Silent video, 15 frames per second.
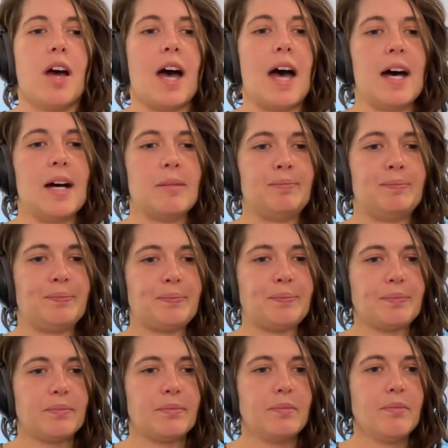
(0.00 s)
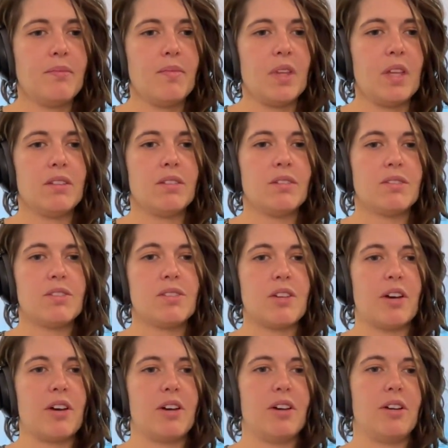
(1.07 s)
Um,
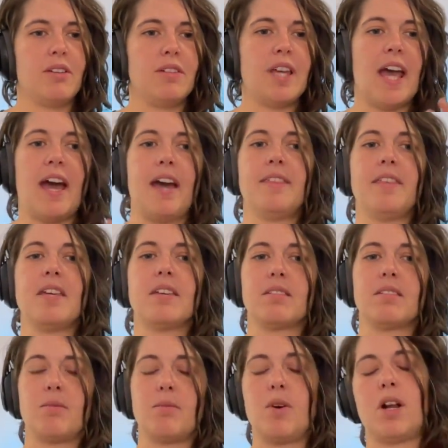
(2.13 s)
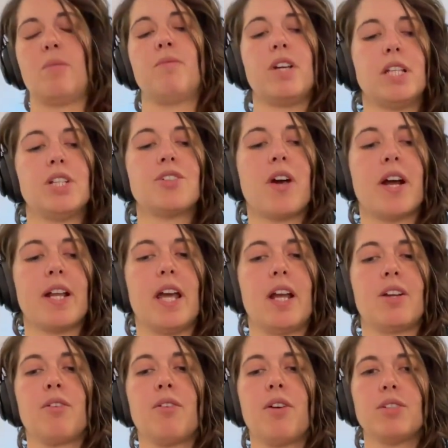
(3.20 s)
so yeah, I think what I'm really trying to get
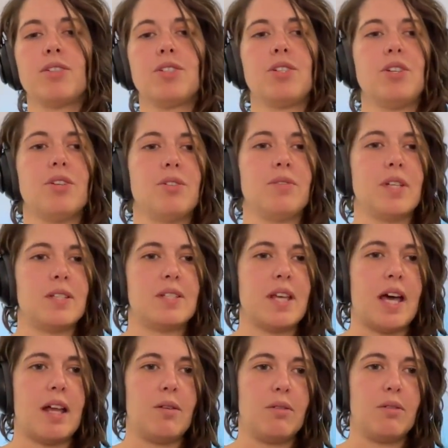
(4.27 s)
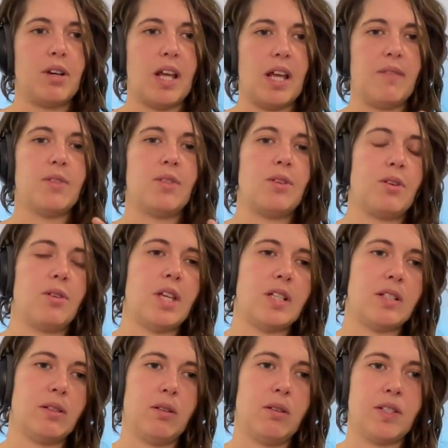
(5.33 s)
across to you is that even though
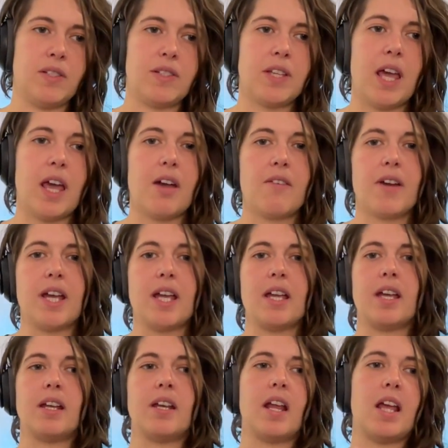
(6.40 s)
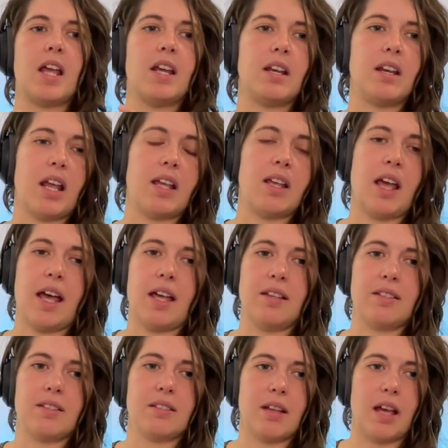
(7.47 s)
these laws are scary and and uh,
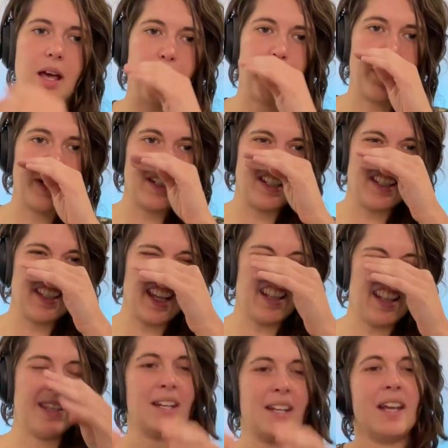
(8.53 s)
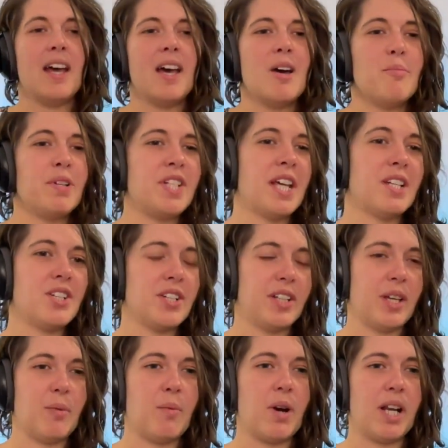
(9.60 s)
as um, Brendan said that
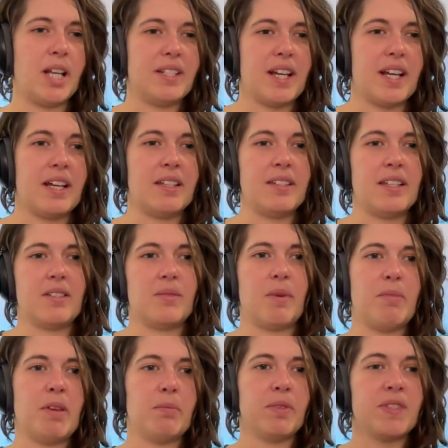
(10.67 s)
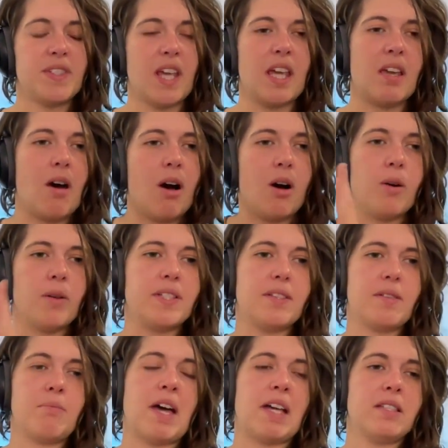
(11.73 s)
potentially what it does is when people see oh it's
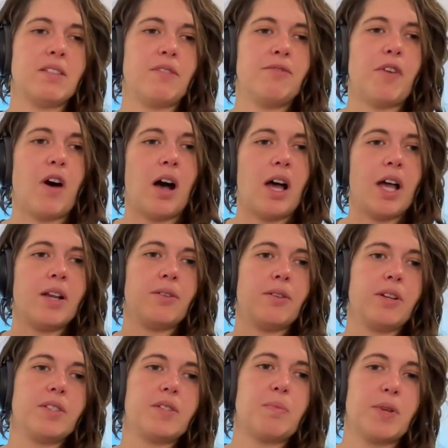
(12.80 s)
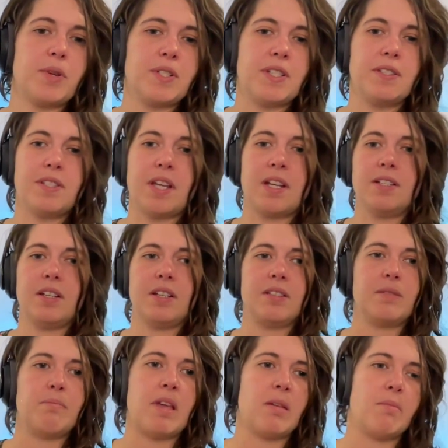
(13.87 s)
a massive fine or it's prison
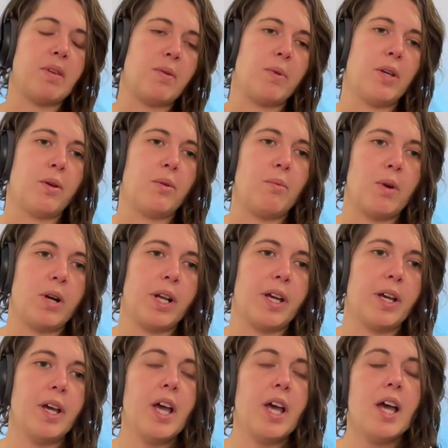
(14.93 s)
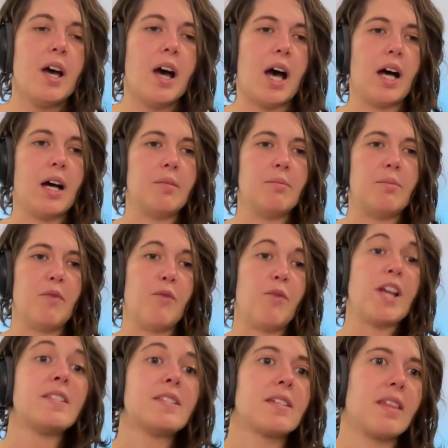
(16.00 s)
sentence maybe we don't want to um,
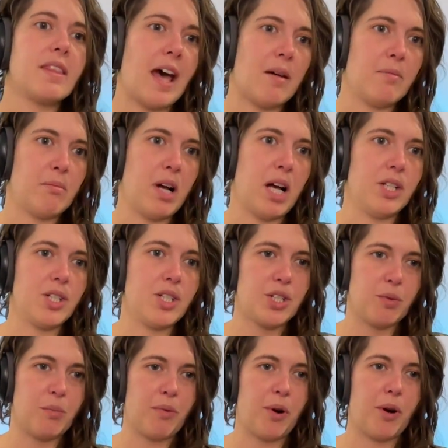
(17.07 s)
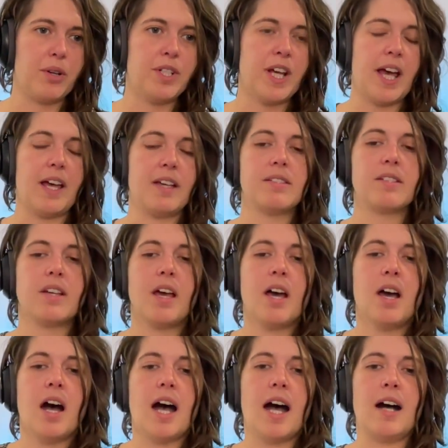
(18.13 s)
risk that much to protest,
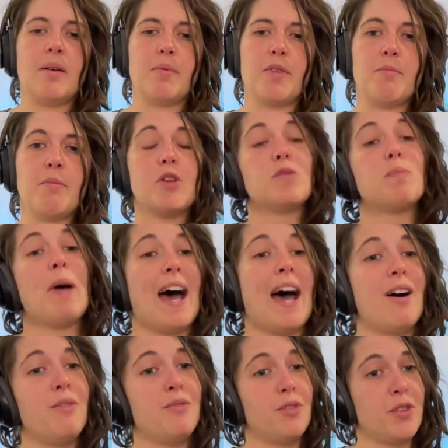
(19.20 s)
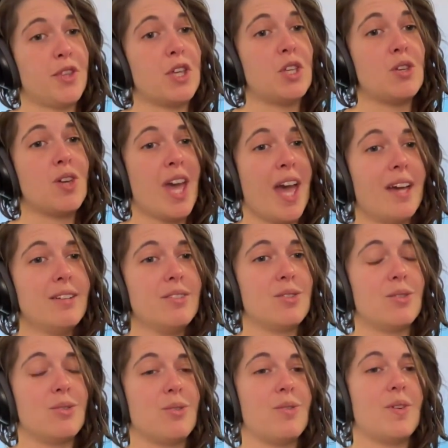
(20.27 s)
uh, the most powerful thing you can
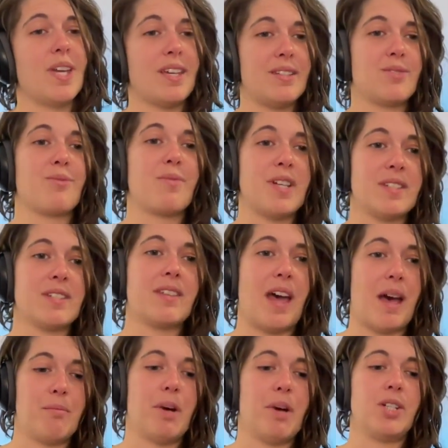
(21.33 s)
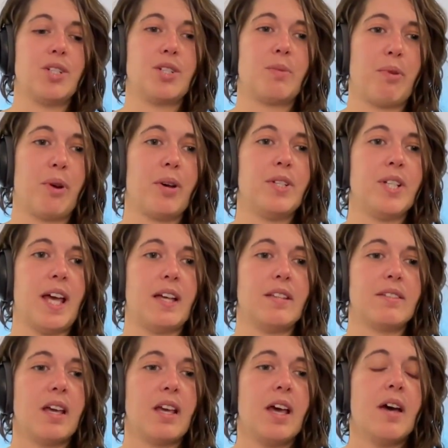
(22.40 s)
do is risk that much to
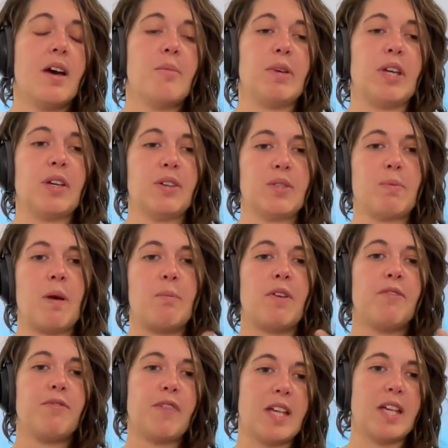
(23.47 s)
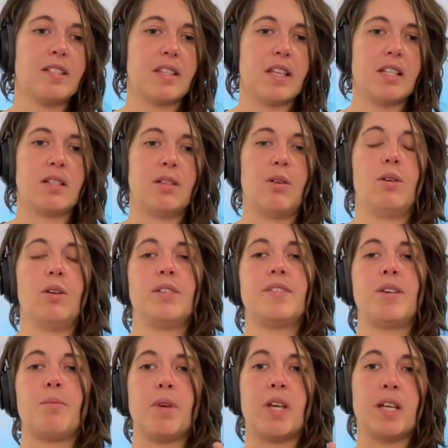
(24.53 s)
protest. Because when we face these laws
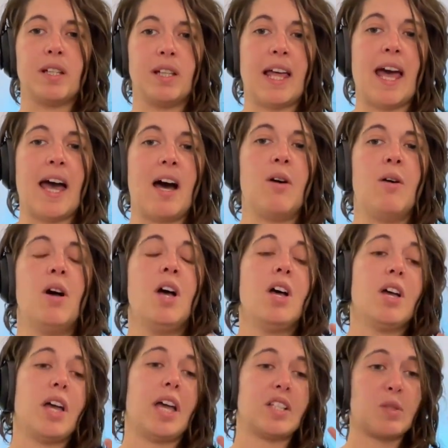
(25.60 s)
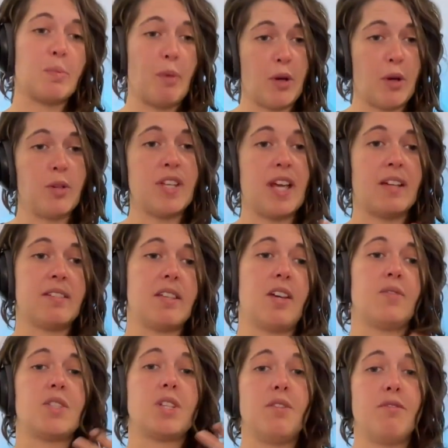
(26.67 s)
and we allow, expose
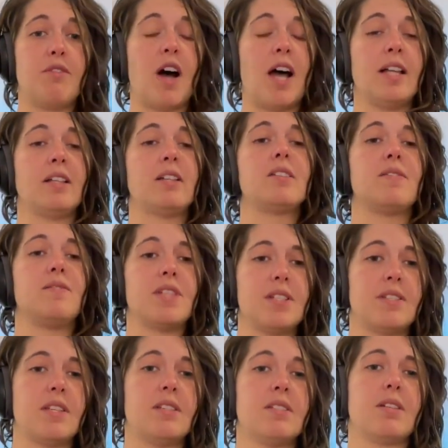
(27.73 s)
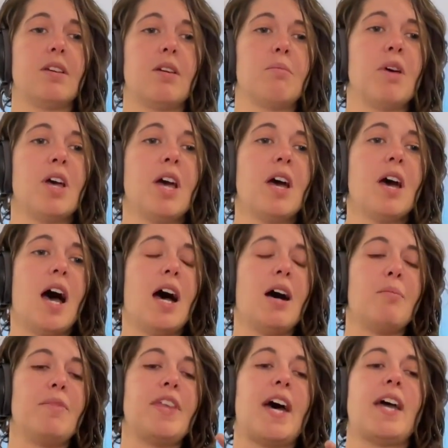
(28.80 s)
ourselves to the violence of the system,
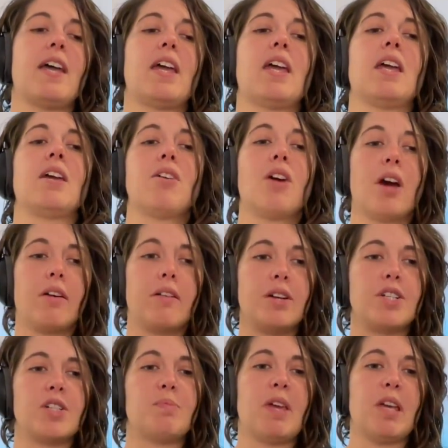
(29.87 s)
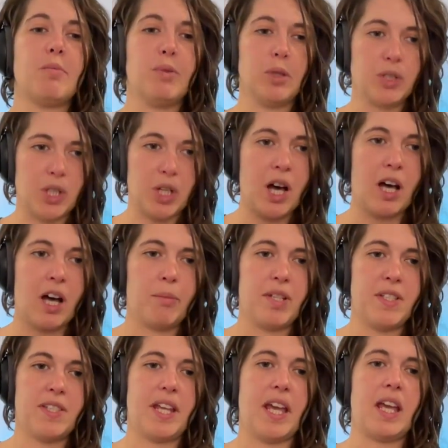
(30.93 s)
um, that encourages people to come
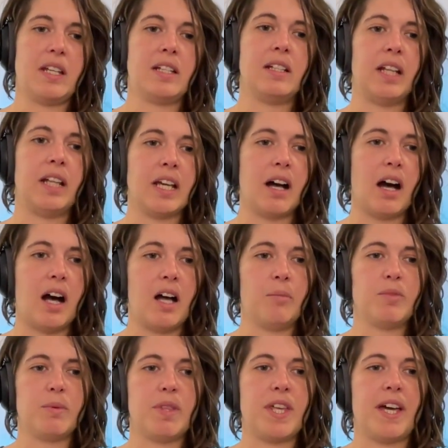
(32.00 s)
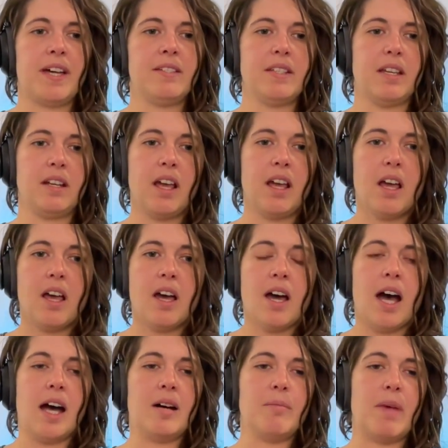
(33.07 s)
and stand and link arms with us. And,
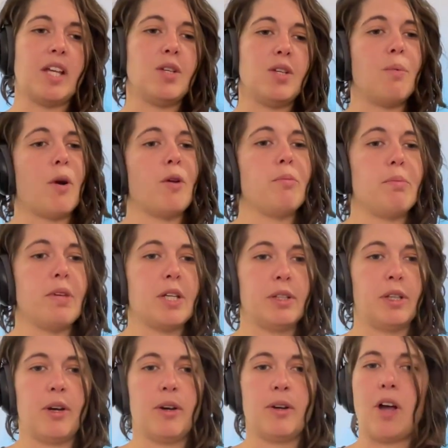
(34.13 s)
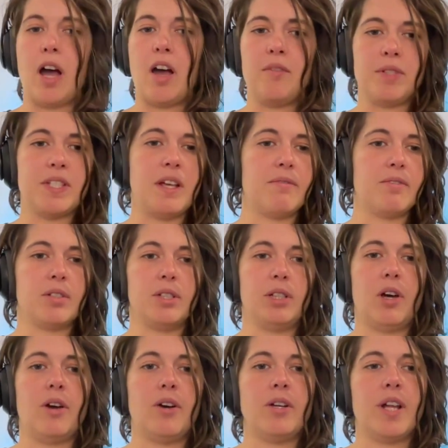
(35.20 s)
um, and you won't be alone. I was never
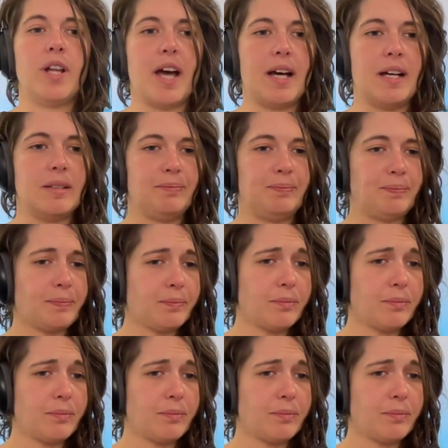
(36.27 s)
alone. Um,